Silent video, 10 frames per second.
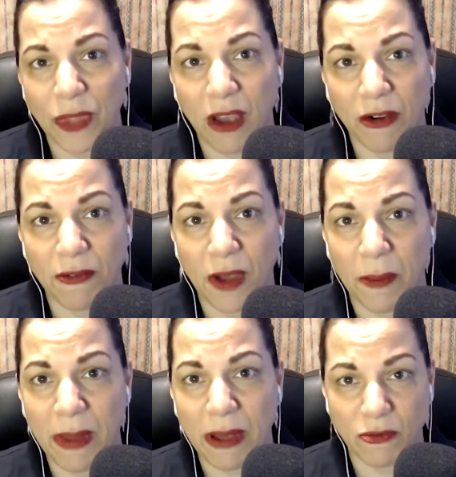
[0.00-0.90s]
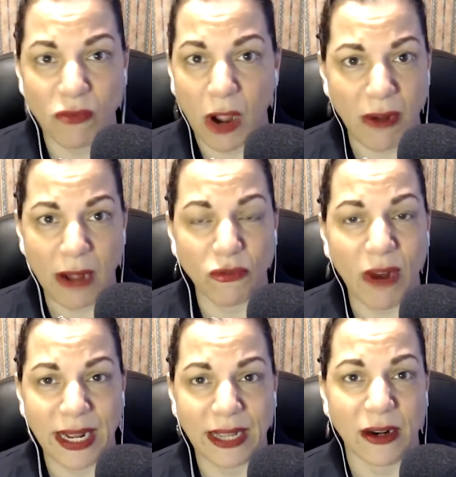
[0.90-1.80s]
around
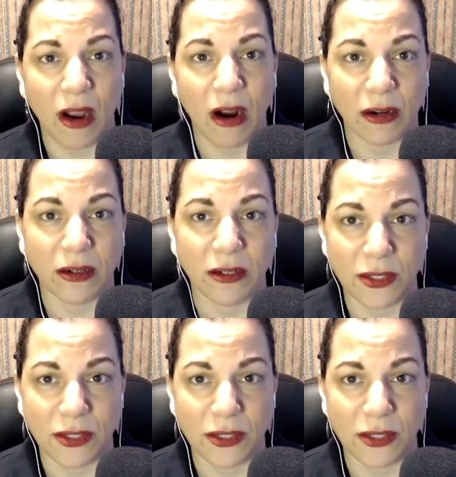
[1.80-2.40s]
writing an article.